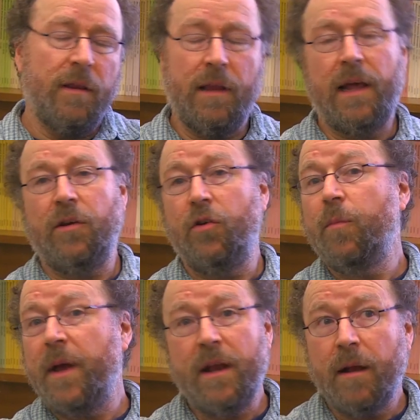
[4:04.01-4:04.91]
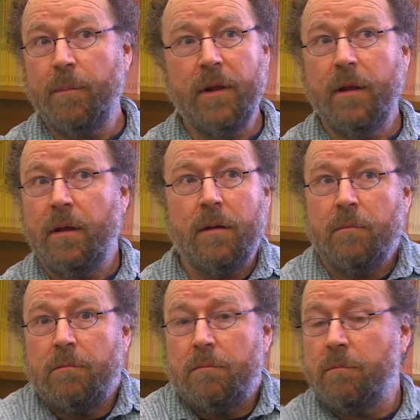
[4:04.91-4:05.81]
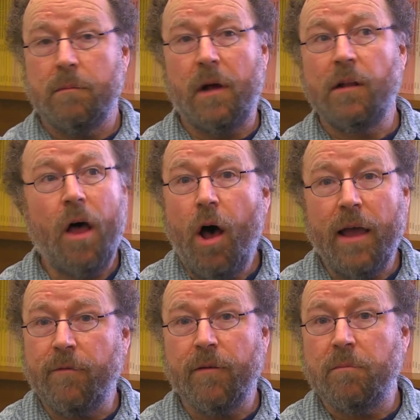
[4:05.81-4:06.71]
that you may not be alive.